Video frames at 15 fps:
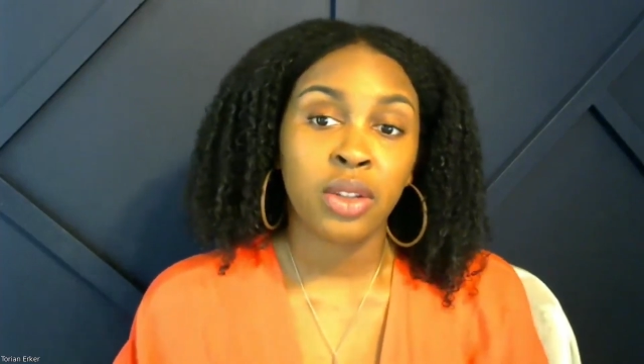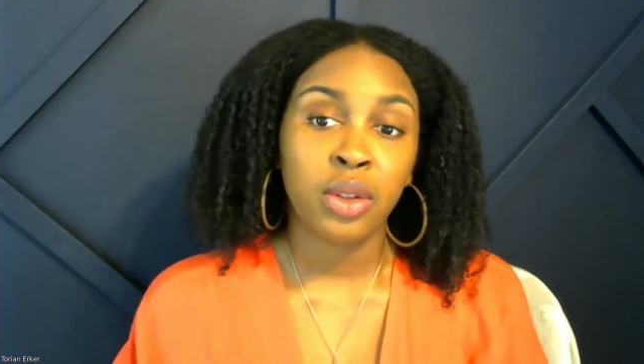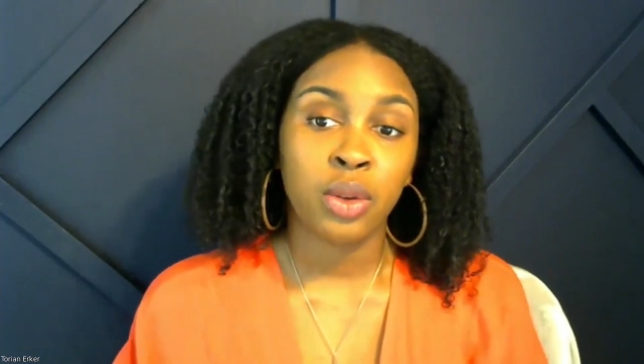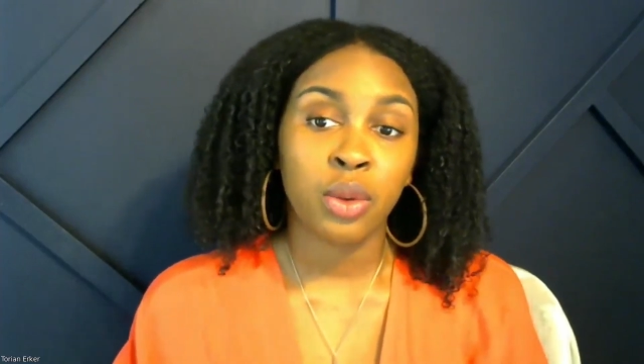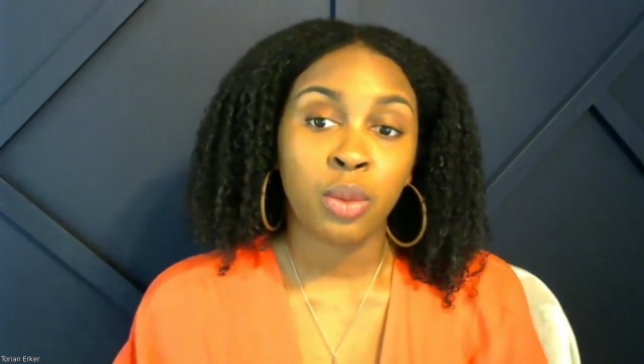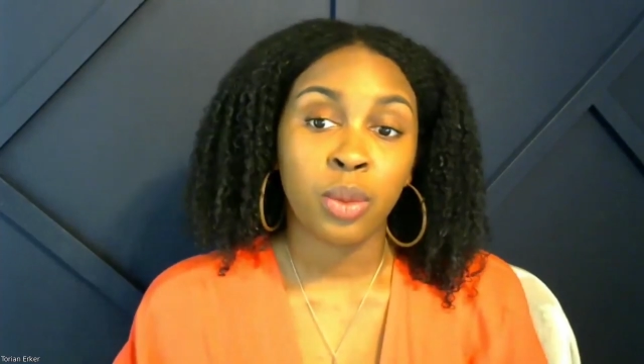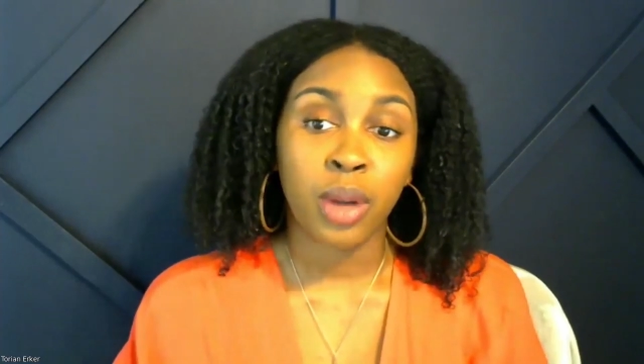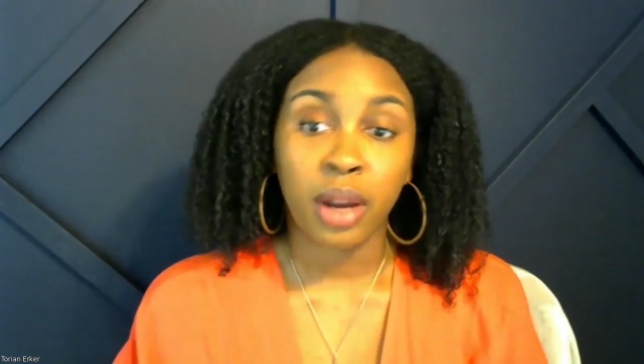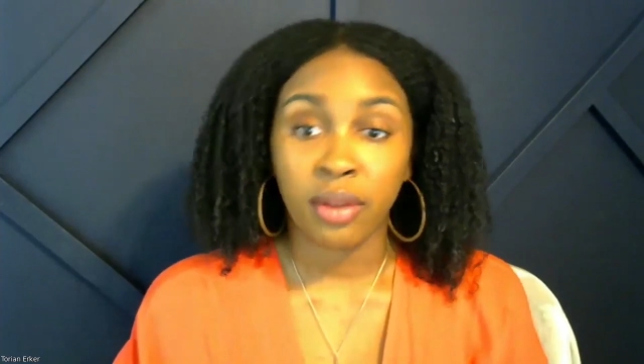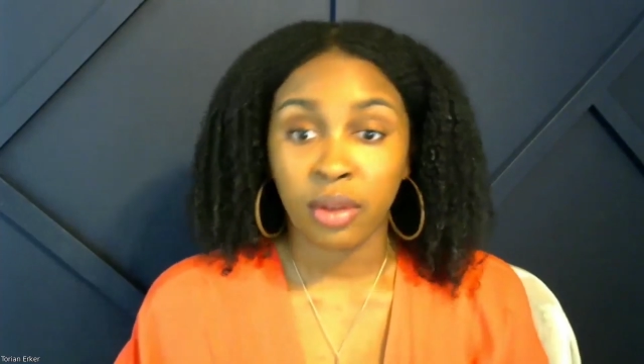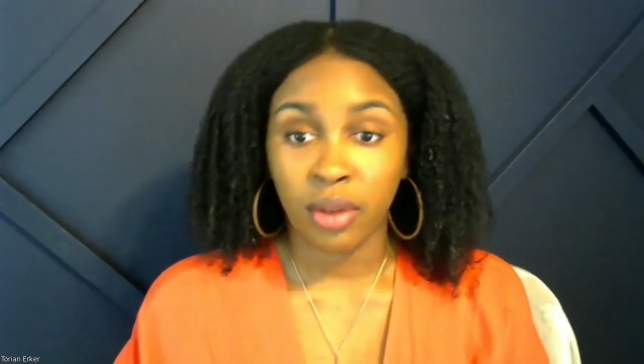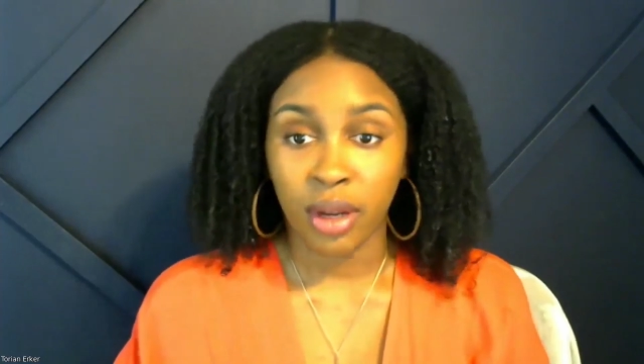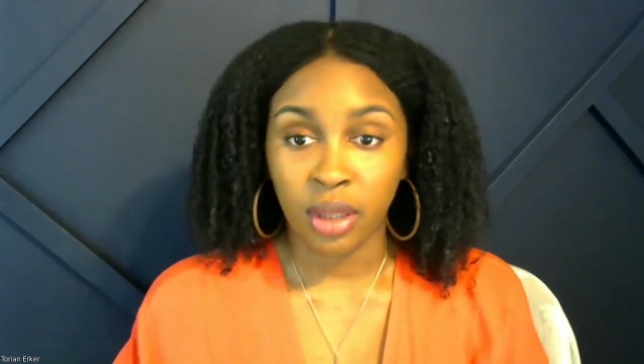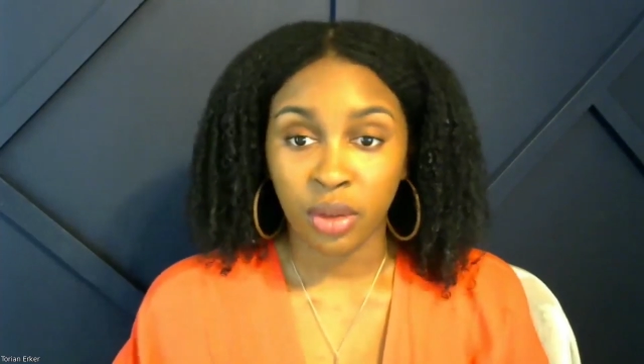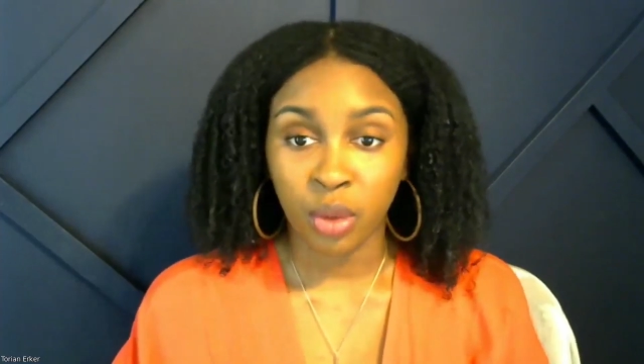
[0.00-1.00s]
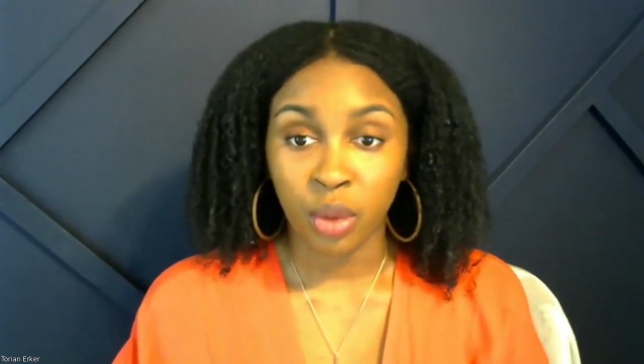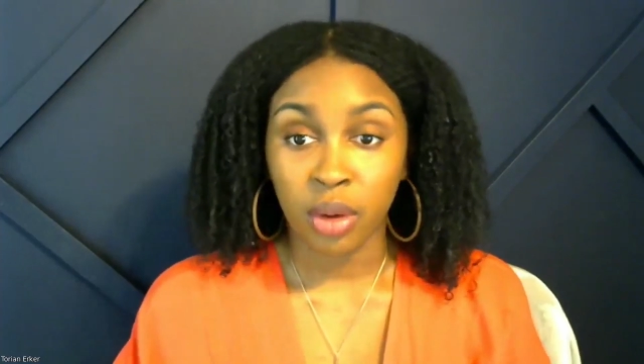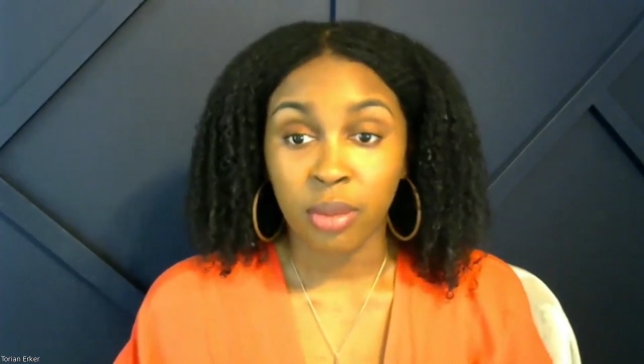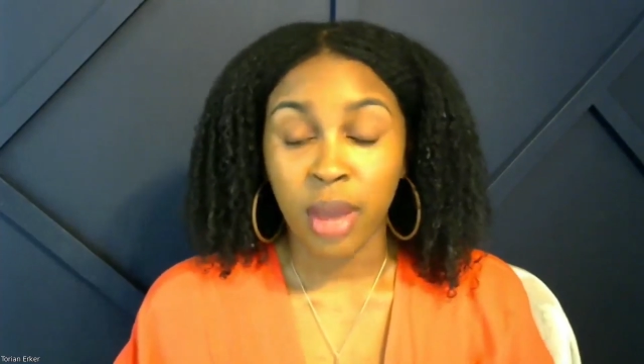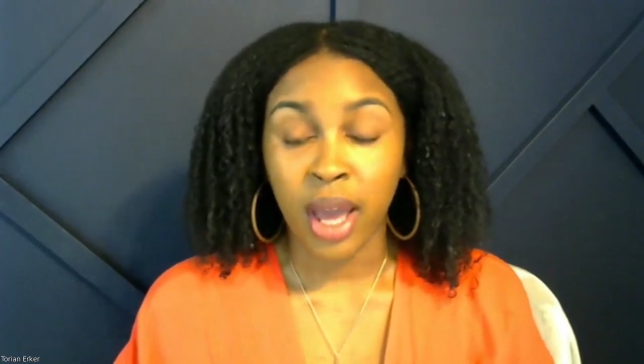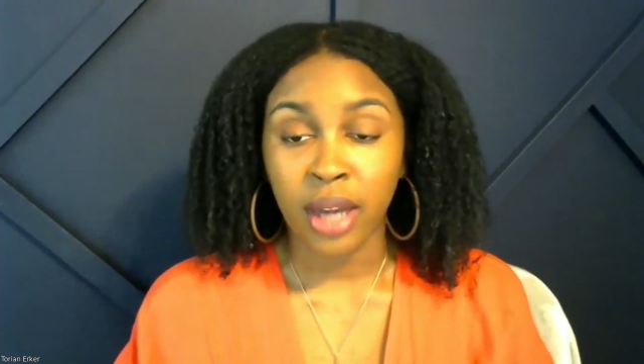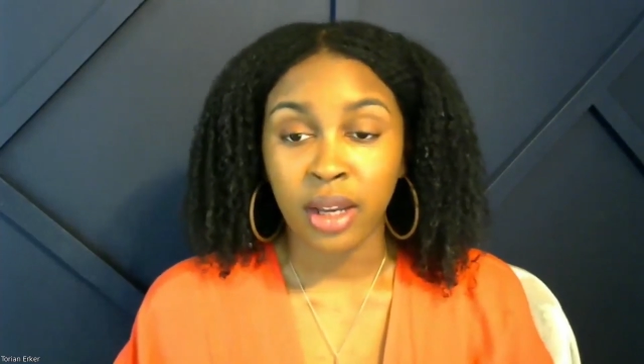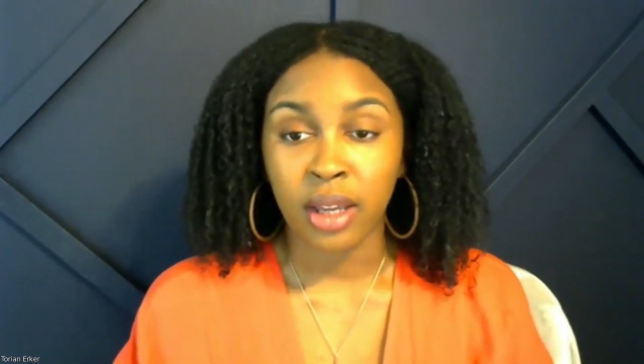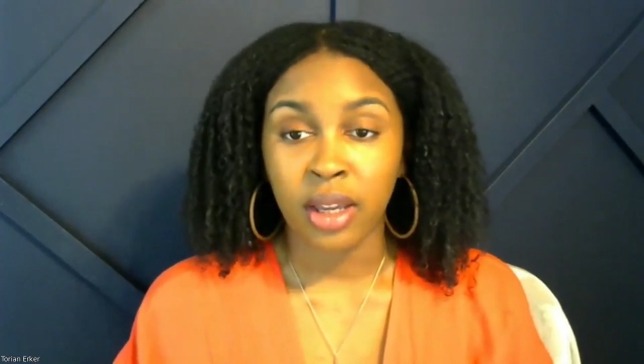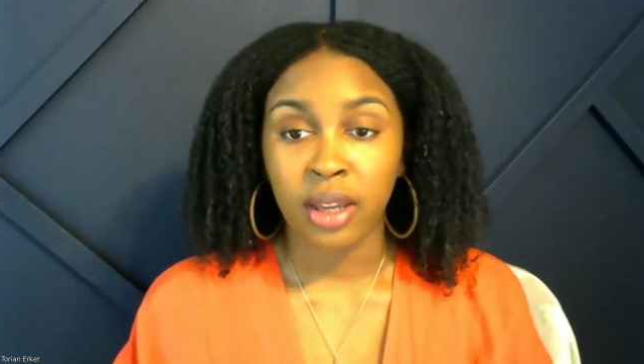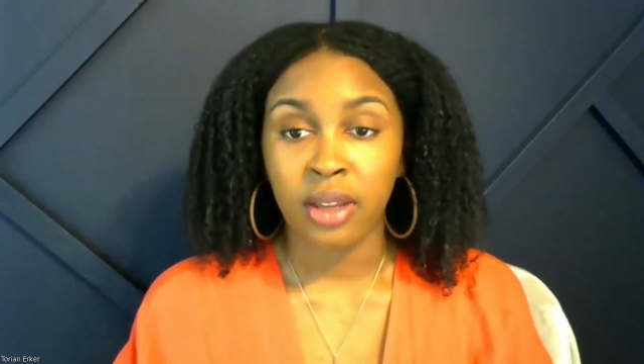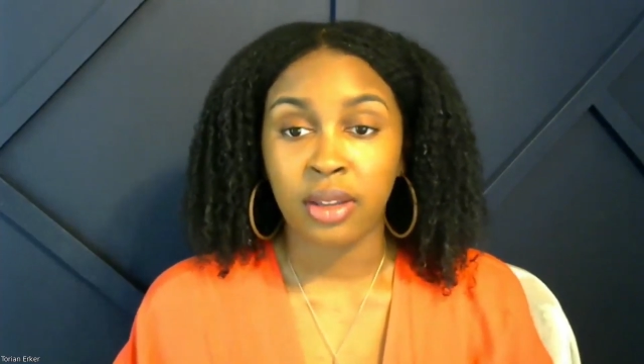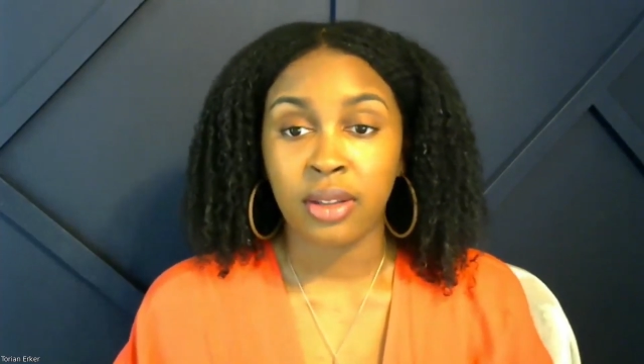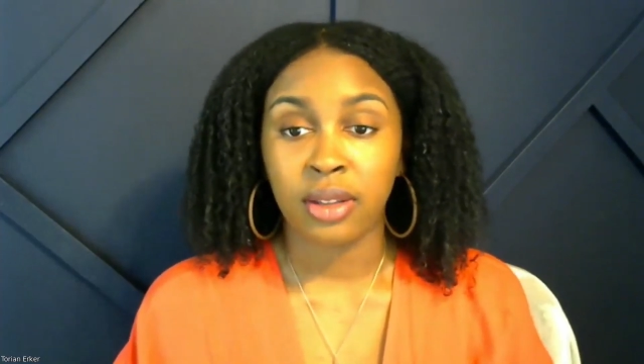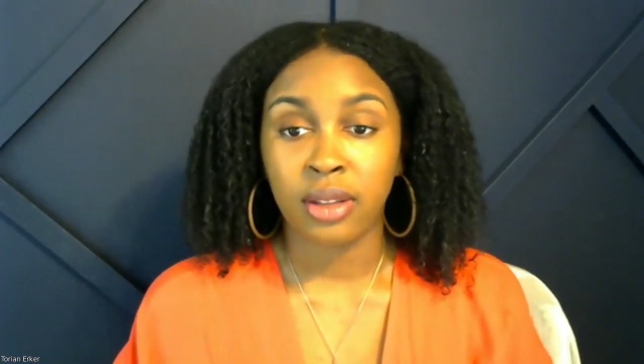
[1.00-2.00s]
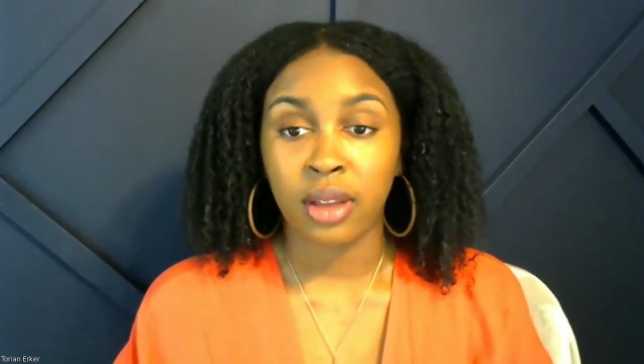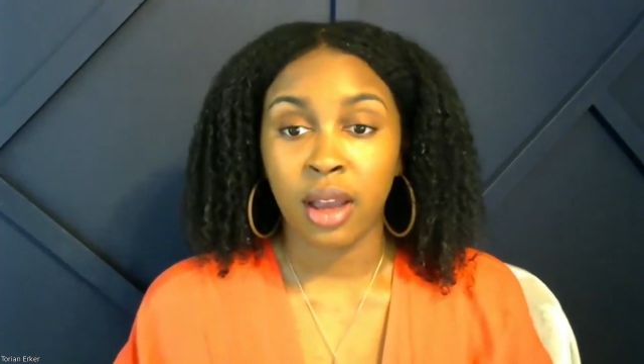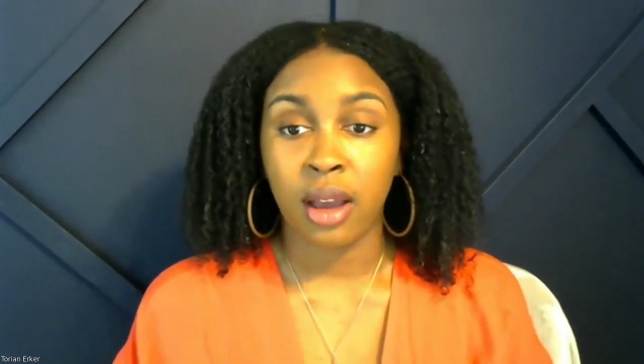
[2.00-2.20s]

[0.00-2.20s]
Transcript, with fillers: to whatever regulatory body is